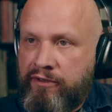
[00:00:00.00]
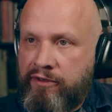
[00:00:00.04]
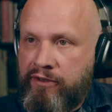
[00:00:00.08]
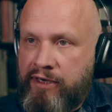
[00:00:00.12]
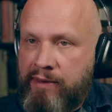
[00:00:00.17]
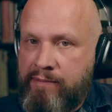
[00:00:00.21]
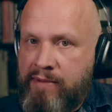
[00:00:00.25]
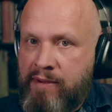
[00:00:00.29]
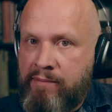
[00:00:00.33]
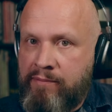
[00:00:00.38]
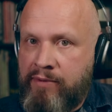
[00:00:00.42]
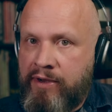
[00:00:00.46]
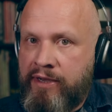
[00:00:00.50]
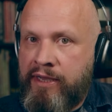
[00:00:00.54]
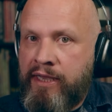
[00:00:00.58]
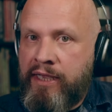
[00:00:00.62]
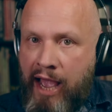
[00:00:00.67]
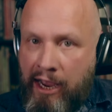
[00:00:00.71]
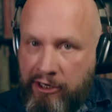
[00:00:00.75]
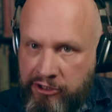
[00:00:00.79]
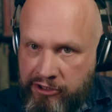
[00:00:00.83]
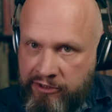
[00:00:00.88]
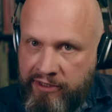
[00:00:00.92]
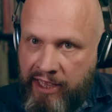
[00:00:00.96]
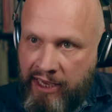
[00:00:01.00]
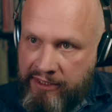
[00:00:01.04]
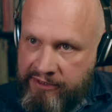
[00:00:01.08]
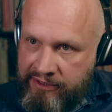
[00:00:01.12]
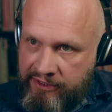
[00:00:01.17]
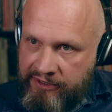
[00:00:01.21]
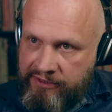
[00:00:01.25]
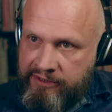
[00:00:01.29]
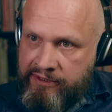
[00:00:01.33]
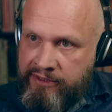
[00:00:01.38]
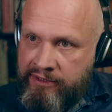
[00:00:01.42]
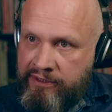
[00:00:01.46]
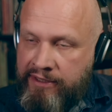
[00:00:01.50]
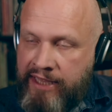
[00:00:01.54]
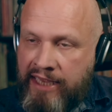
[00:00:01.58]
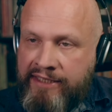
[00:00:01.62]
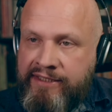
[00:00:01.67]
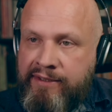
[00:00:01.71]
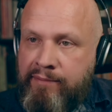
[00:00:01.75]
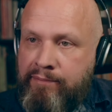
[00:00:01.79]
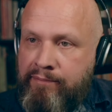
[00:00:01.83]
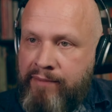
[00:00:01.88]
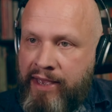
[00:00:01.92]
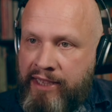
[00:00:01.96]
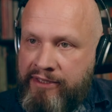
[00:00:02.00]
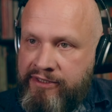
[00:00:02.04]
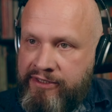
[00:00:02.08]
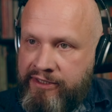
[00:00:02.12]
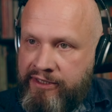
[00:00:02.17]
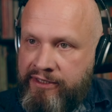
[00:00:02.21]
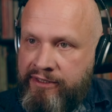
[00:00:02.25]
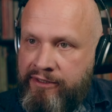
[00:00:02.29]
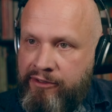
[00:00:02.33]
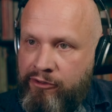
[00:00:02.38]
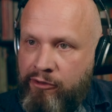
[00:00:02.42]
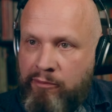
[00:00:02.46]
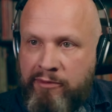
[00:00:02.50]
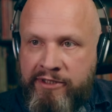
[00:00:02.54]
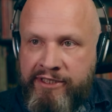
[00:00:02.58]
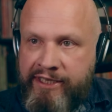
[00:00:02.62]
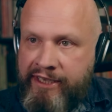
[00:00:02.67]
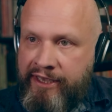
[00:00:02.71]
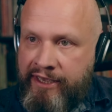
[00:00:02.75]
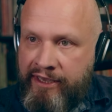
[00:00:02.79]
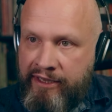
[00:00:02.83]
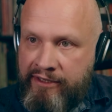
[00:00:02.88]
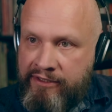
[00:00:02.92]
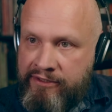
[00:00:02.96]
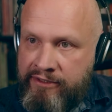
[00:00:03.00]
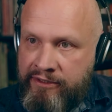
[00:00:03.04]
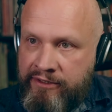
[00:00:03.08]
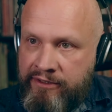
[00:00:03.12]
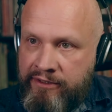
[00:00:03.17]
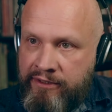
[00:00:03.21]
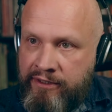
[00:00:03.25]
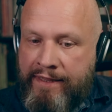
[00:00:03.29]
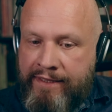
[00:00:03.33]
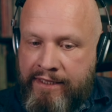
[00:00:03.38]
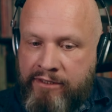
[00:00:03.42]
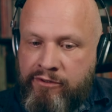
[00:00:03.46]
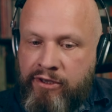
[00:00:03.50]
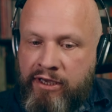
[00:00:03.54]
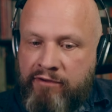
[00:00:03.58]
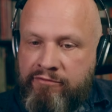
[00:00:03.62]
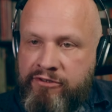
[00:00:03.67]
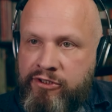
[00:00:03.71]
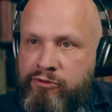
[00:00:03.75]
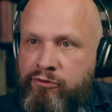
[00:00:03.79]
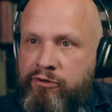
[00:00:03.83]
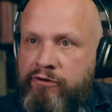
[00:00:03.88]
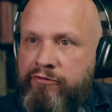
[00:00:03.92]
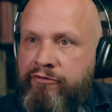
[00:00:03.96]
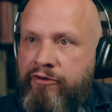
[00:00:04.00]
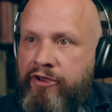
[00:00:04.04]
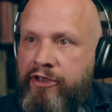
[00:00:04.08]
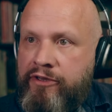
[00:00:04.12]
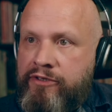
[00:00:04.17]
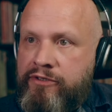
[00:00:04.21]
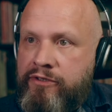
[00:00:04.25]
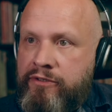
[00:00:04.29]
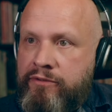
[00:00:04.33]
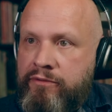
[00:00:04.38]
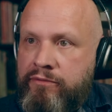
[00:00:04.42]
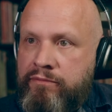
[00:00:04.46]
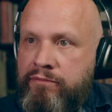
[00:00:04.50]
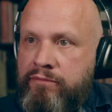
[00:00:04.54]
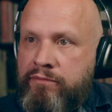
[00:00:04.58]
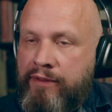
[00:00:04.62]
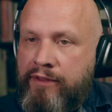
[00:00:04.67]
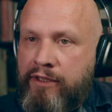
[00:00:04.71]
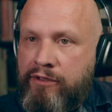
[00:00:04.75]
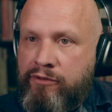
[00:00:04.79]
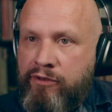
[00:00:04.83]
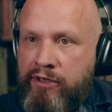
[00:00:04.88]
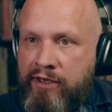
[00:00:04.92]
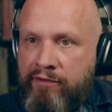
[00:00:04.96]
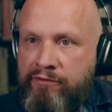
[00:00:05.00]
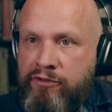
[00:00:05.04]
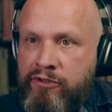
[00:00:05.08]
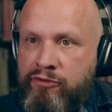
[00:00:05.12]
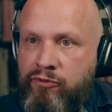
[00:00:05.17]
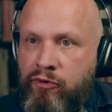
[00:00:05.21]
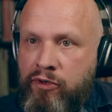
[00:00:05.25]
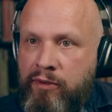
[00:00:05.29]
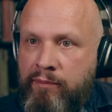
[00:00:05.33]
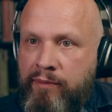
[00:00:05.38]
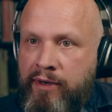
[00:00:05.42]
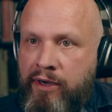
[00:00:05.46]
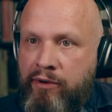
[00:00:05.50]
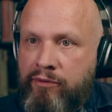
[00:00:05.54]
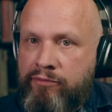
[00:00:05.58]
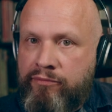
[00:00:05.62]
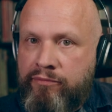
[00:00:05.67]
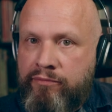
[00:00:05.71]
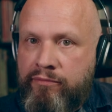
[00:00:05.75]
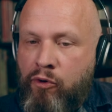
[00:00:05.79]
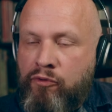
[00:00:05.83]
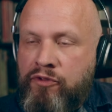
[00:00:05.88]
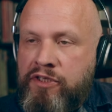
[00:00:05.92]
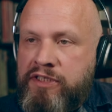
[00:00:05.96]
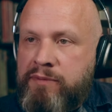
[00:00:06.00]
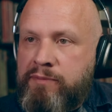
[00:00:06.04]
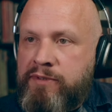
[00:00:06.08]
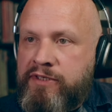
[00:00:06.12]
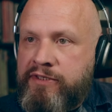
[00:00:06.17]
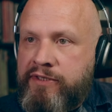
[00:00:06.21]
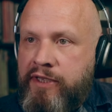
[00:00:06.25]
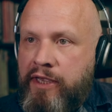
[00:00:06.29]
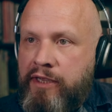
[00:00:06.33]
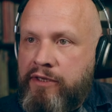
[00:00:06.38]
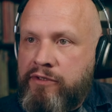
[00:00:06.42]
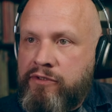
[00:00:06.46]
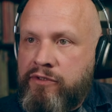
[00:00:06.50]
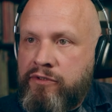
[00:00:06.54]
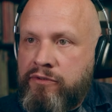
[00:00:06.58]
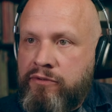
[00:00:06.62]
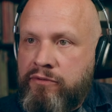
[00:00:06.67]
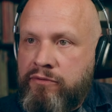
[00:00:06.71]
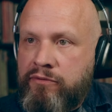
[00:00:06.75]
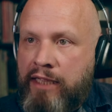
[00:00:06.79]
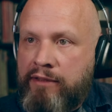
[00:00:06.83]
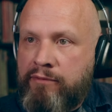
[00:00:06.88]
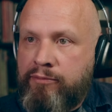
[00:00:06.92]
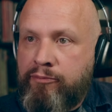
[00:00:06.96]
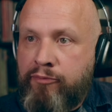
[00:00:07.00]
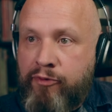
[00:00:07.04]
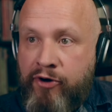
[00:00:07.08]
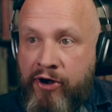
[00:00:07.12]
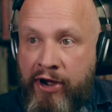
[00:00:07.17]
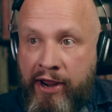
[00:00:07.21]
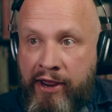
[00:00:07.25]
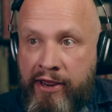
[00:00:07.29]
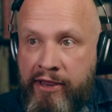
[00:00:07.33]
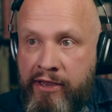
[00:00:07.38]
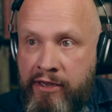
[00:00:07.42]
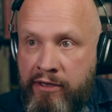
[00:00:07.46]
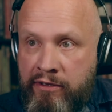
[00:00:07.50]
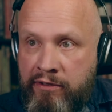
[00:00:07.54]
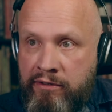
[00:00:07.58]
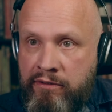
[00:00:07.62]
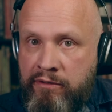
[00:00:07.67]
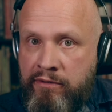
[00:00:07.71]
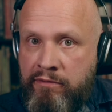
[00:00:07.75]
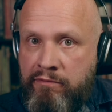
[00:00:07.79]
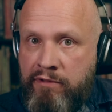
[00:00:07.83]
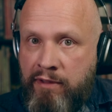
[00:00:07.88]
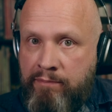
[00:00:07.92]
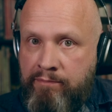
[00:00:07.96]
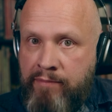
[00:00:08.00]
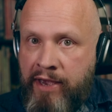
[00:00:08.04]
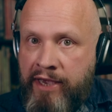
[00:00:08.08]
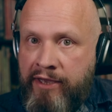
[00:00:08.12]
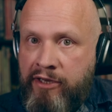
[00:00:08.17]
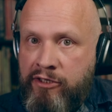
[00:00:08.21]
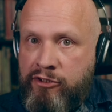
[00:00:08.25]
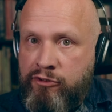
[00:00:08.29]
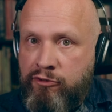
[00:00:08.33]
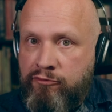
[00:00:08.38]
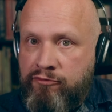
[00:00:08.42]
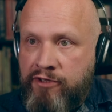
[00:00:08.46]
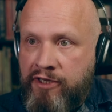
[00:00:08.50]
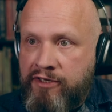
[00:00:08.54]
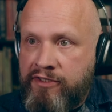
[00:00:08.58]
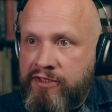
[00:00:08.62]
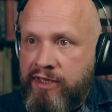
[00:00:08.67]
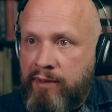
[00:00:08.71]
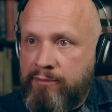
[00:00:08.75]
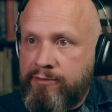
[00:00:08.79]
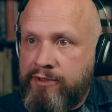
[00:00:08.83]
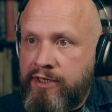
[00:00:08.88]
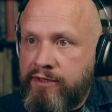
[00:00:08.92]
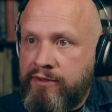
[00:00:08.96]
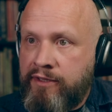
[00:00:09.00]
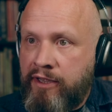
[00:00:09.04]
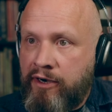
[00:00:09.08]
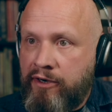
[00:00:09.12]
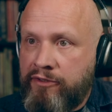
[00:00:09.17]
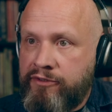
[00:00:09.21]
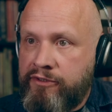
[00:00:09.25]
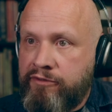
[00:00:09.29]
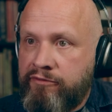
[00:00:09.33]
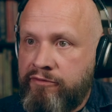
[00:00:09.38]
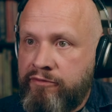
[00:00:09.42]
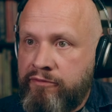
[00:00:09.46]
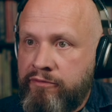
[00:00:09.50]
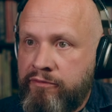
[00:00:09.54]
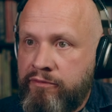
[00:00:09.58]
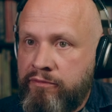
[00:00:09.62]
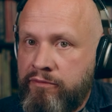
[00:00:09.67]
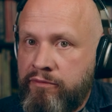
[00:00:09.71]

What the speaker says: Remember, actual access doesn't matter. Nobody cares. And then you have a story phase. And then you have to talk about honest mistakes and pray that Microsoft accepts that narrative.